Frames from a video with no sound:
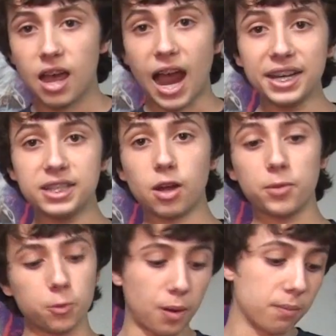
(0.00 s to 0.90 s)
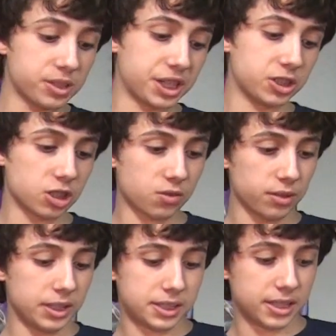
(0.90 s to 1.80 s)
IDW Publishing just
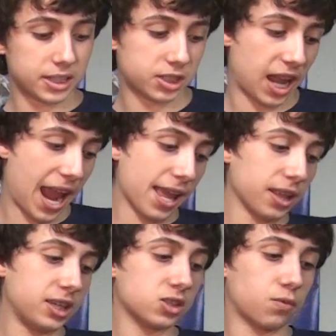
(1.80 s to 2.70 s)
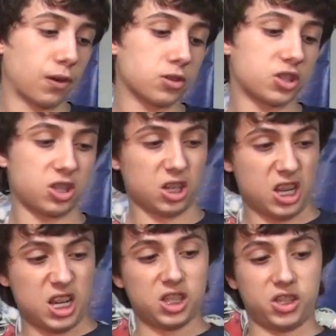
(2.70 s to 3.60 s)
released this Aliens vs.
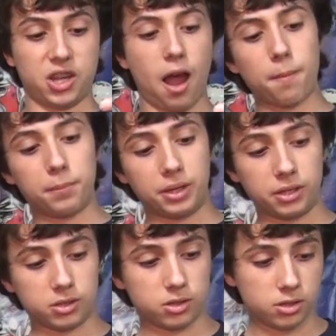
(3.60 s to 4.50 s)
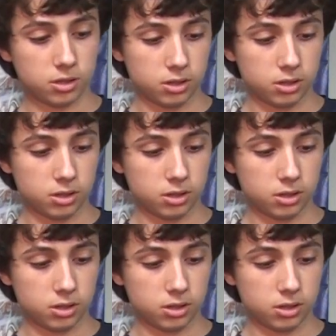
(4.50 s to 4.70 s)
Zombies.